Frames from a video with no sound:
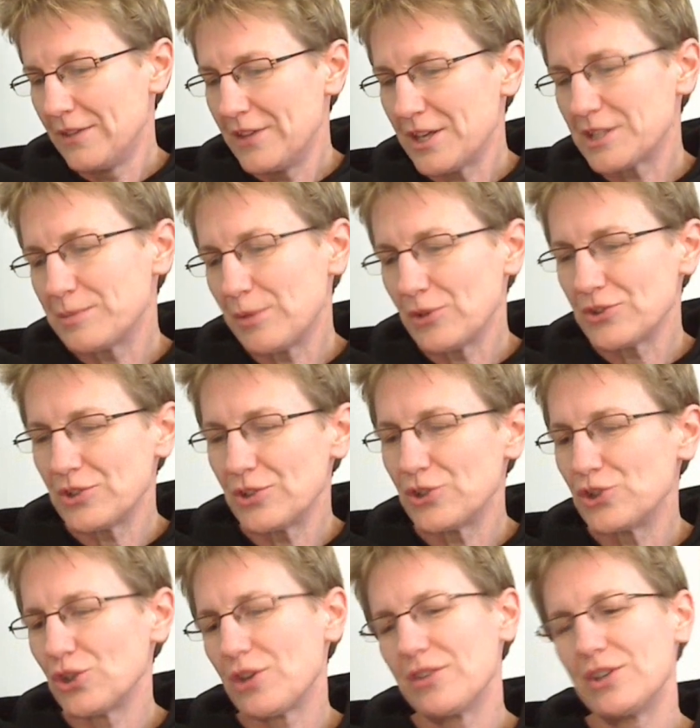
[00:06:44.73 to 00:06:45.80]
The explosion
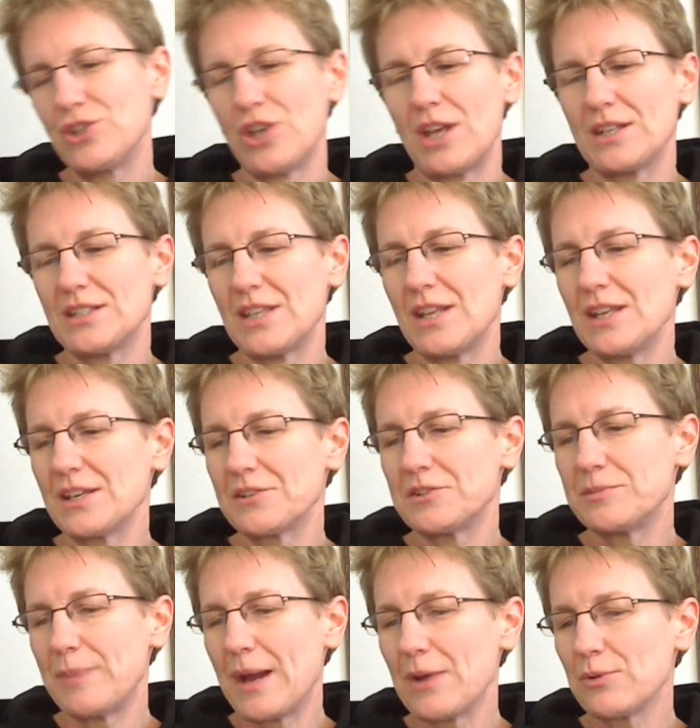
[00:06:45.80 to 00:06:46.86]
shook the jet, sending
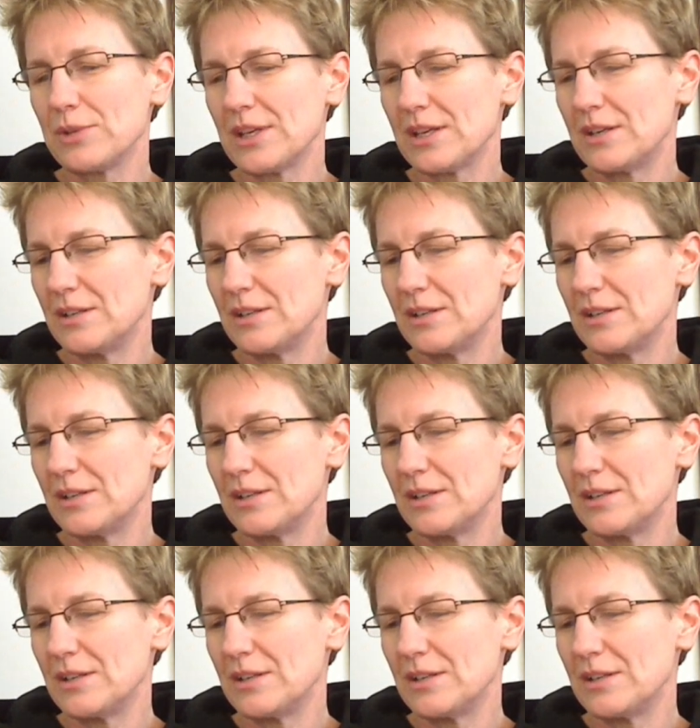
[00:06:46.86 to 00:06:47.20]
us spiraling